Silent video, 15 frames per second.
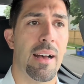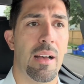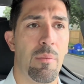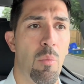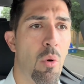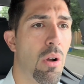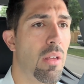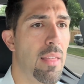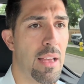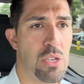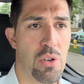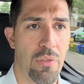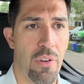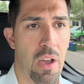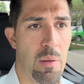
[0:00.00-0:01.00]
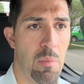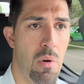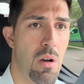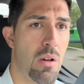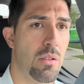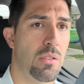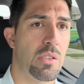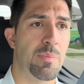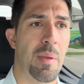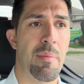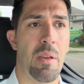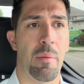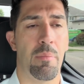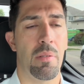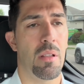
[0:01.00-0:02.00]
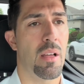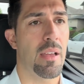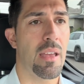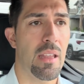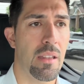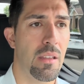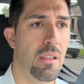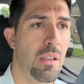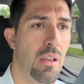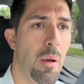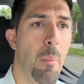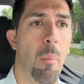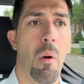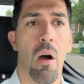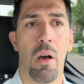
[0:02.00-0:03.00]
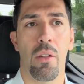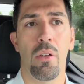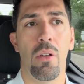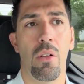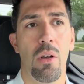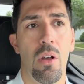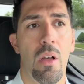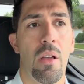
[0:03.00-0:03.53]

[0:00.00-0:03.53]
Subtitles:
more electrified models, maybe a plug-in model.